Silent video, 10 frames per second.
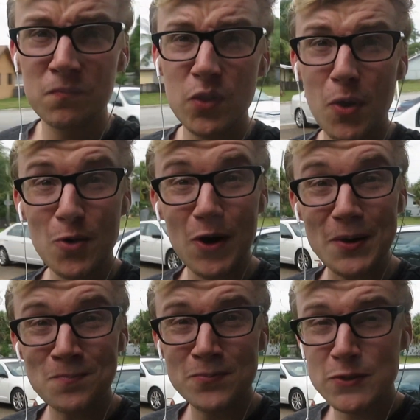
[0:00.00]
the
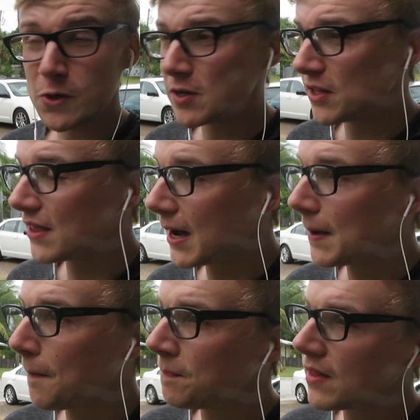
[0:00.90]
walkway. So I did
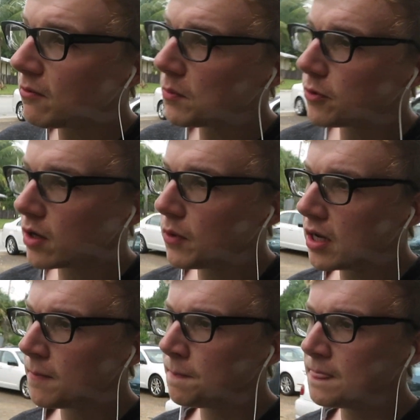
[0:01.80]
that, that went pretty
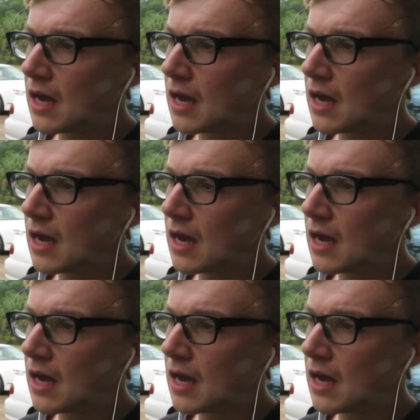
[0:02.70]
well.